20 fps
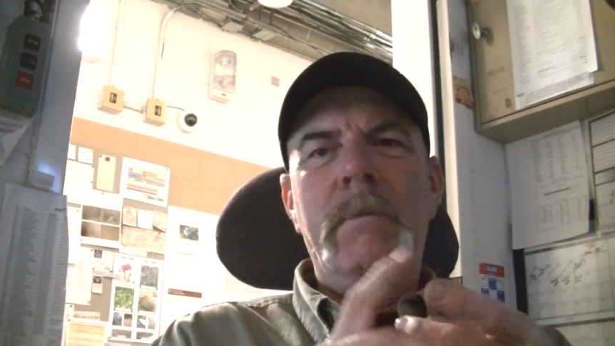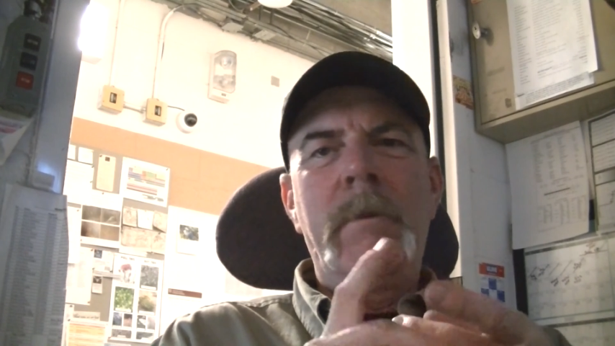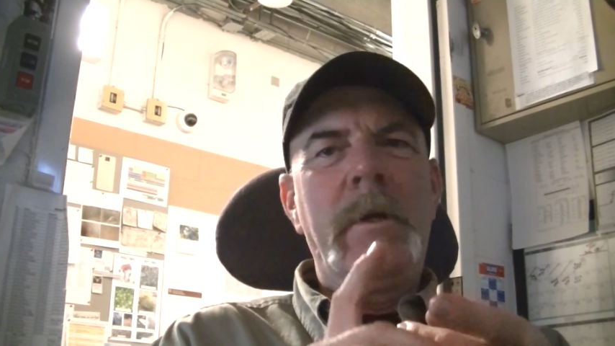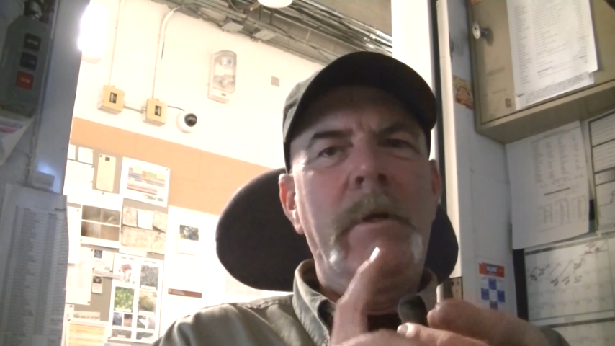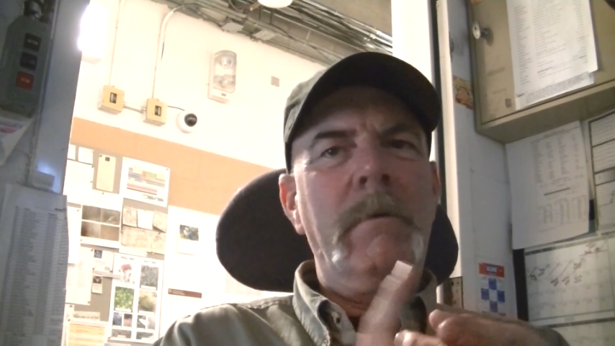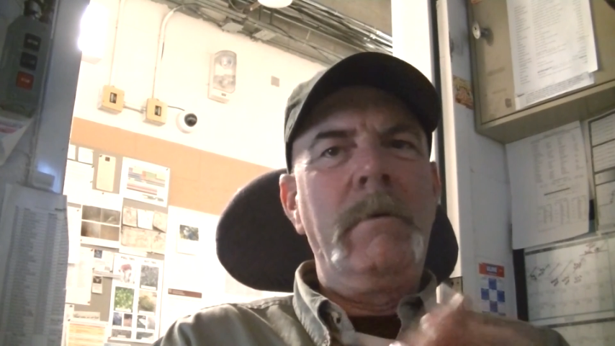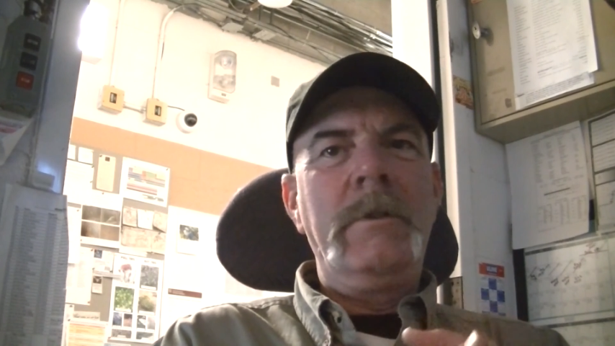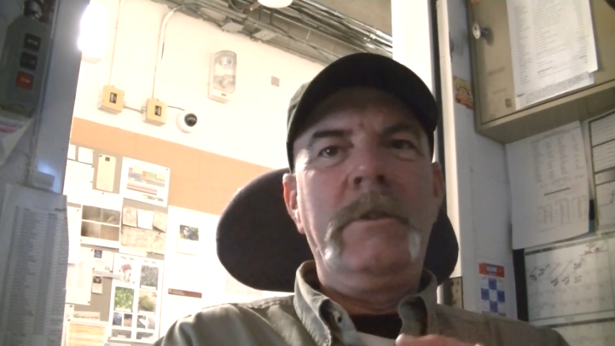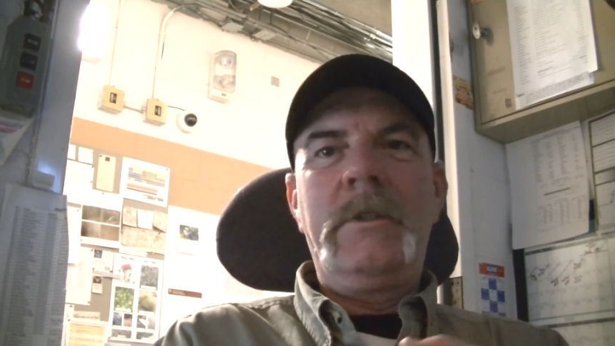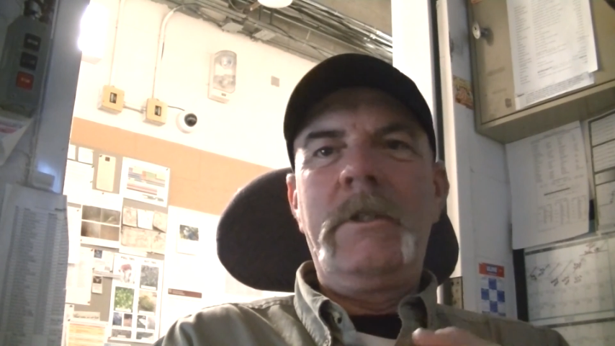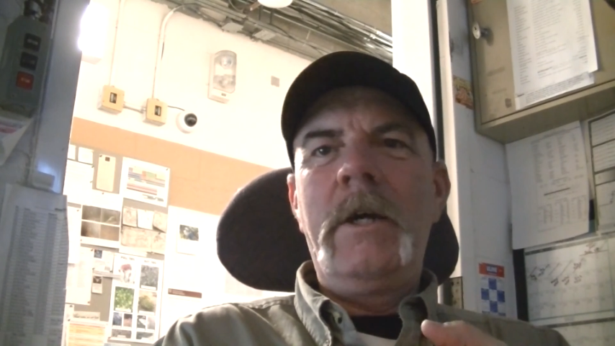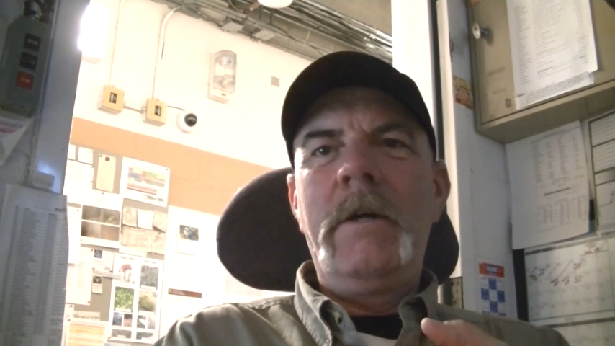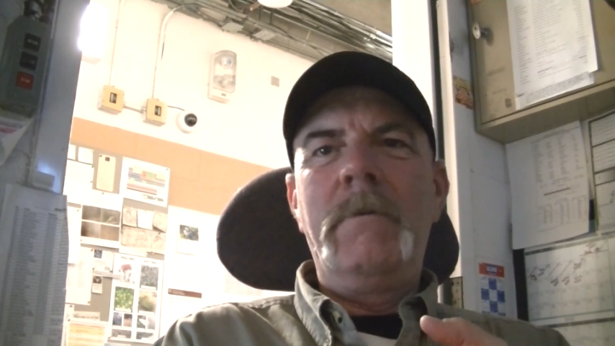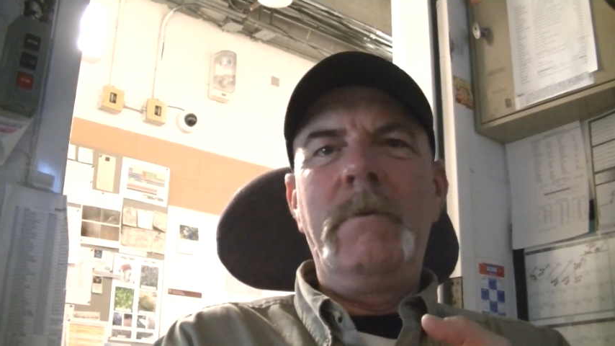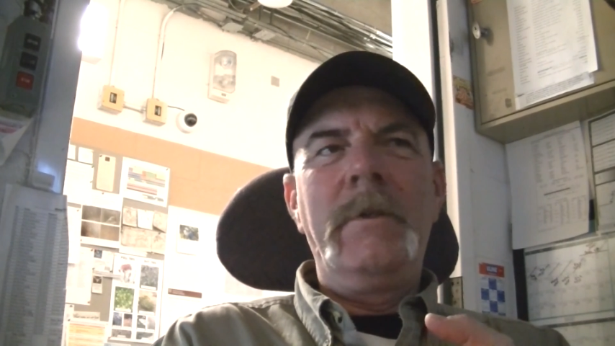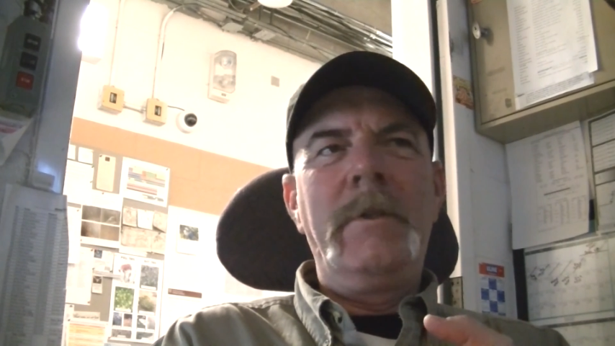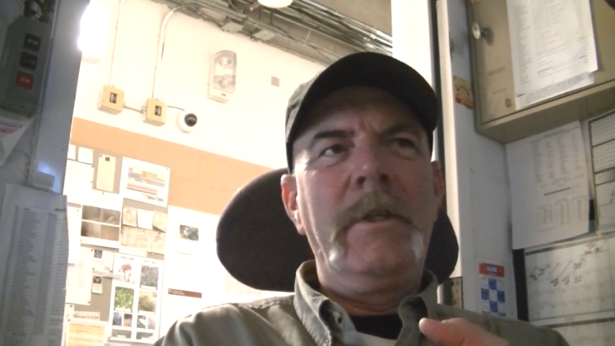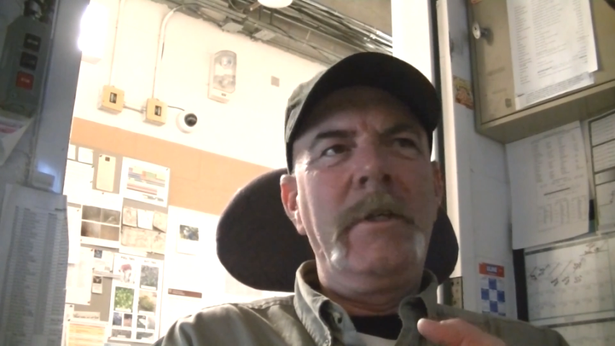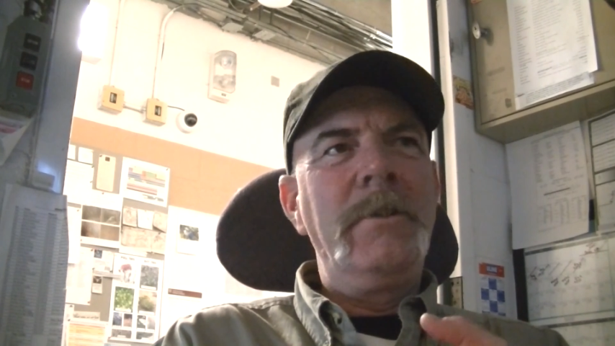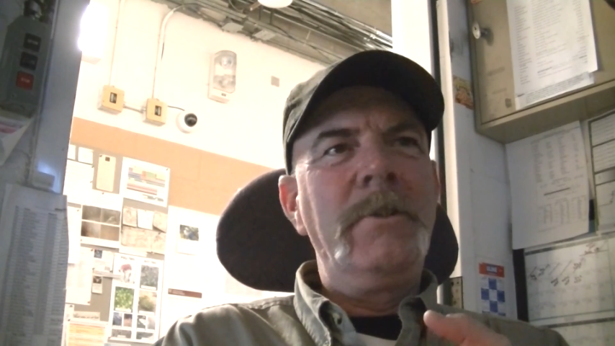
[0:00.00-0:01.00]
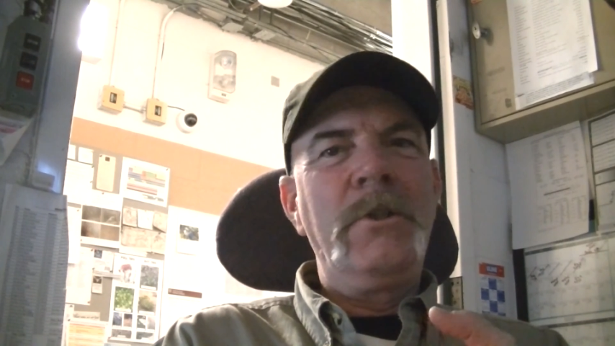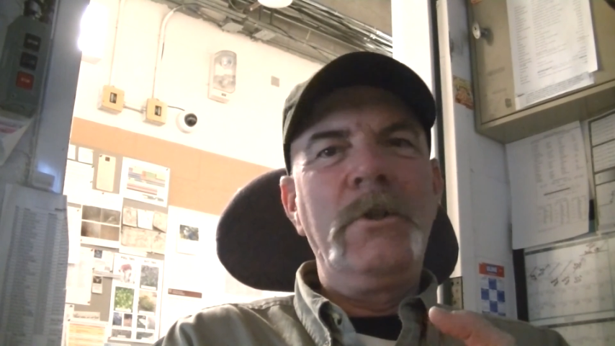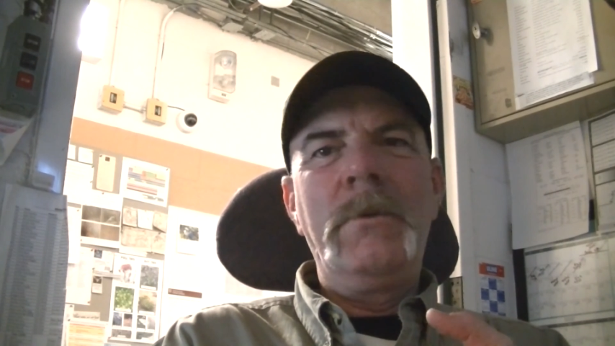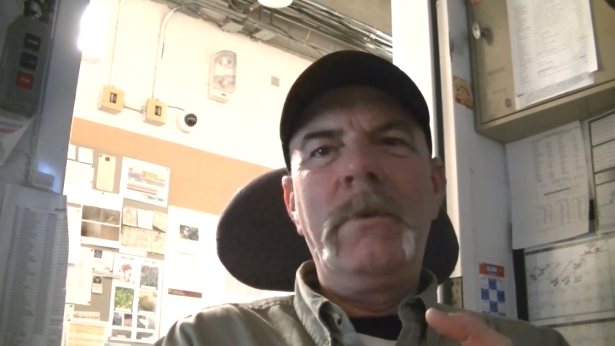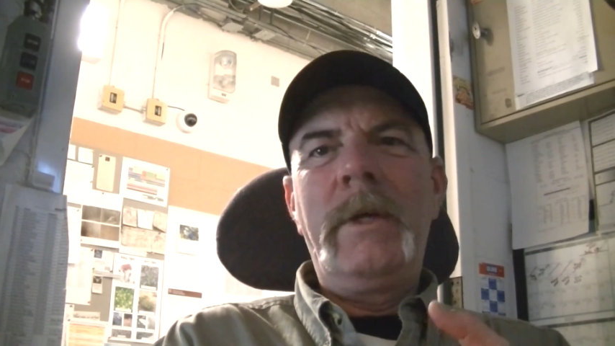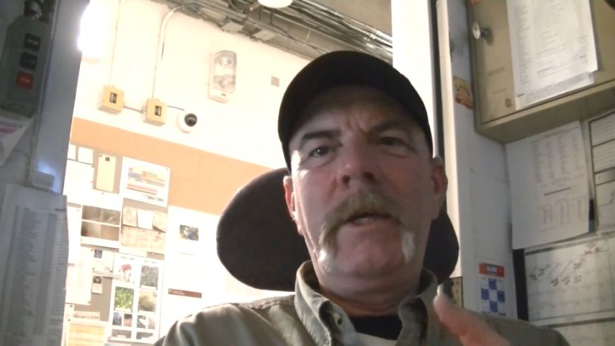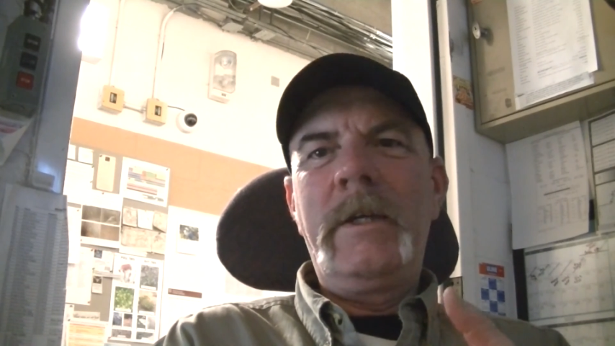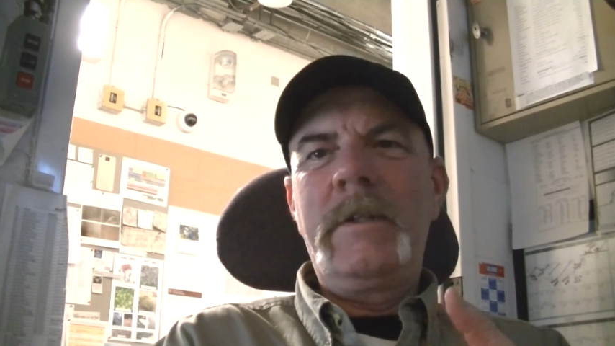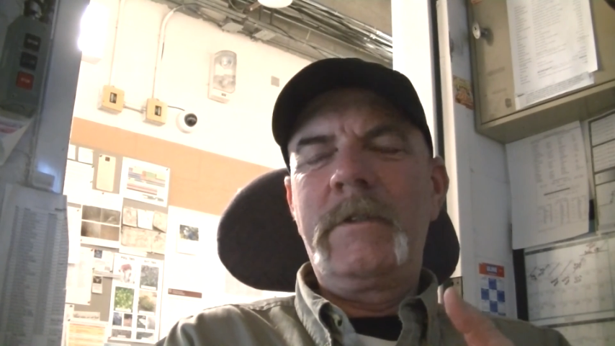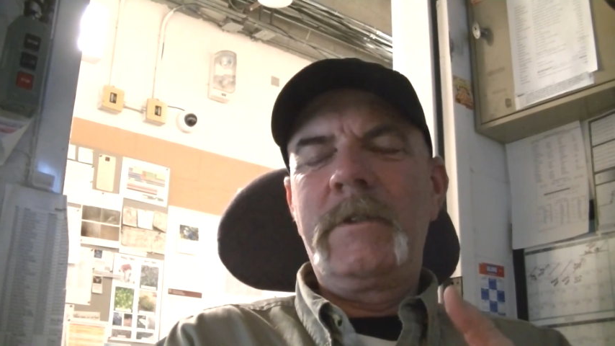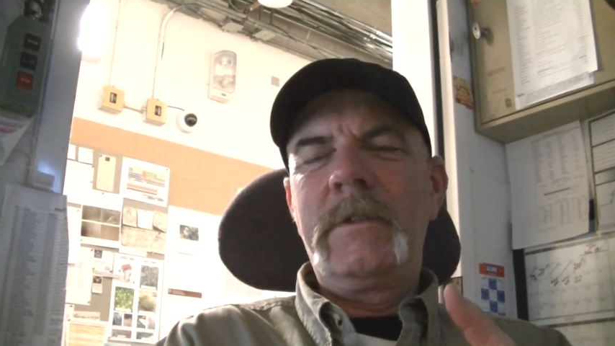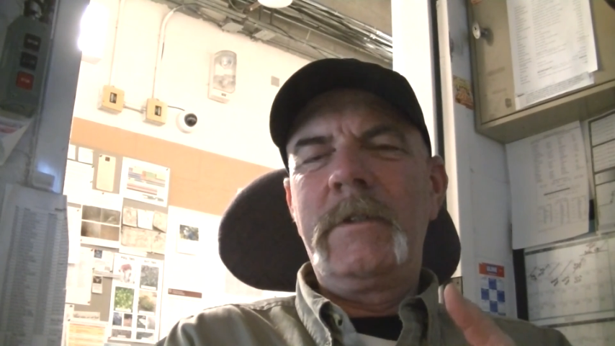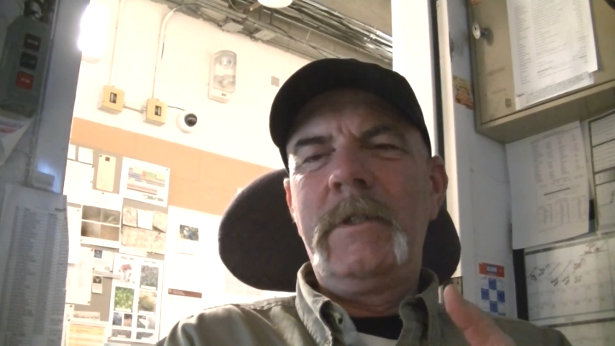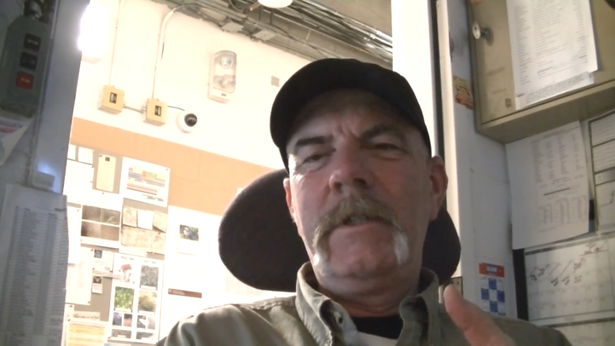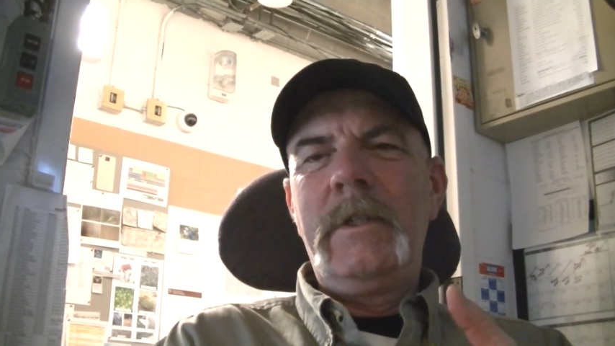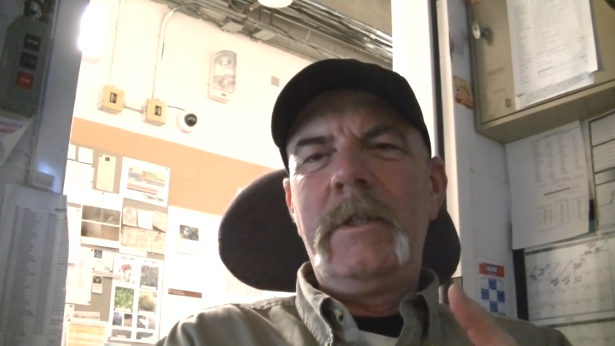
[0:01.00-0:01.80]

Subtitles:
but it was done within 2 weeks.